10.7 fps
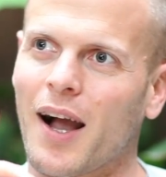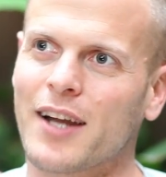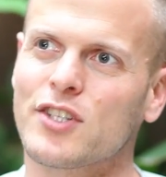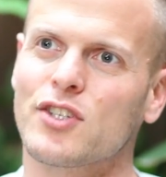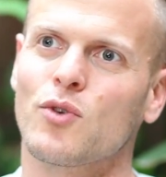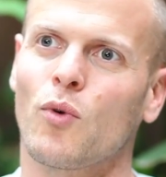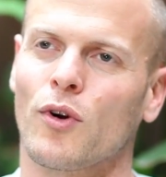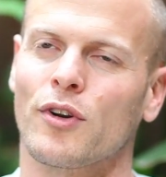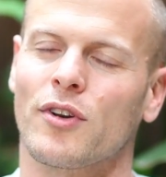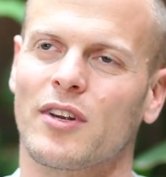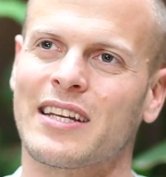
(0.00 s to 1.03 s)
I
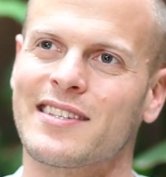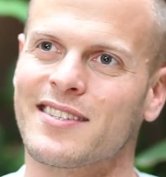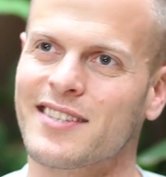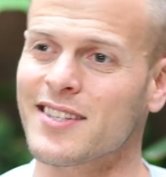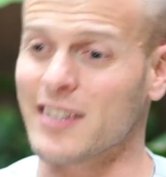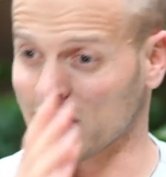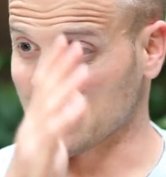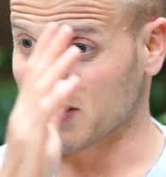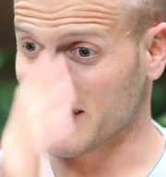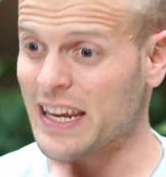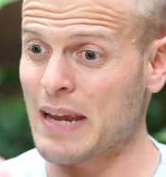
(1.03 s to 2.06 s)
scored consistently,
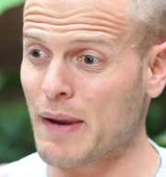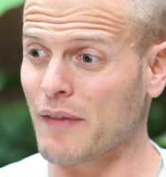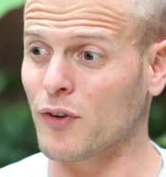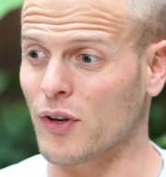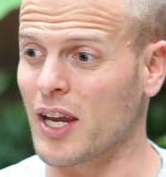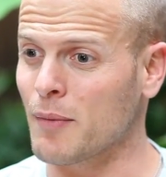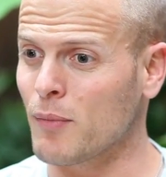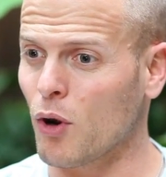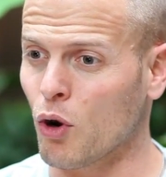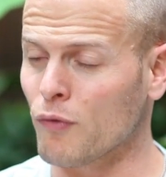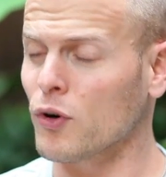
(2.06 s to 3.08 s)
like game after game,
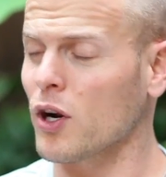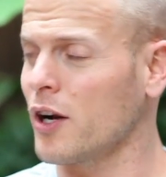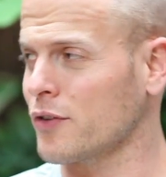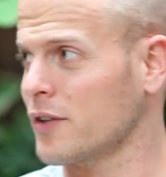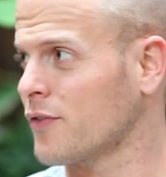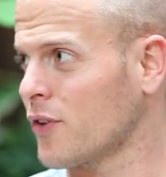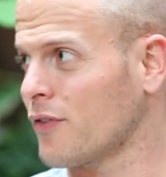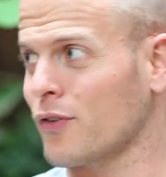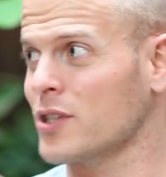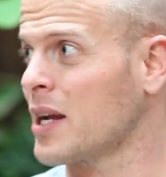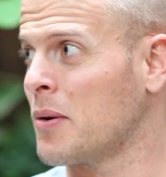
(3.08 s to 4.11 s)
over 100 for the
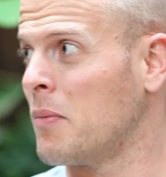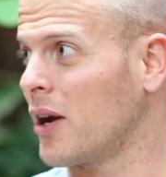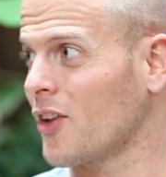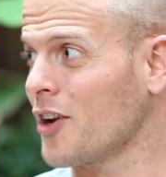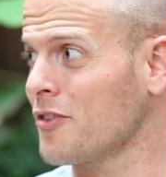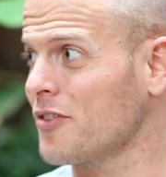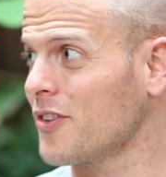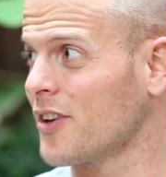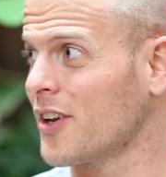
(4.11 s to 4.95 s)
first time in my life,